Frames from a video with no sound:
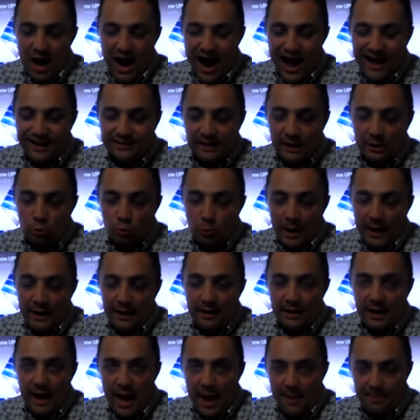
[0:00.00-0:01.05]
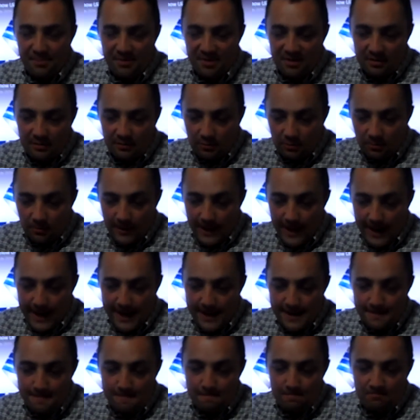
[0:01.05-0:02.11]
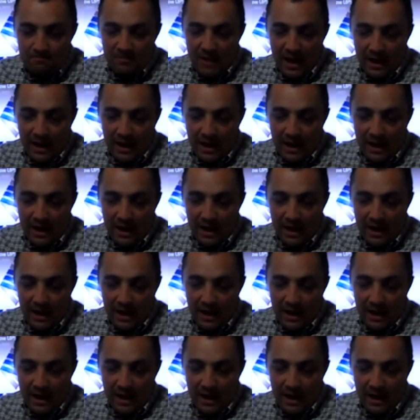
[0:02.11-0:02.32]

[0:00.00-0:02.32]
120 caps, right?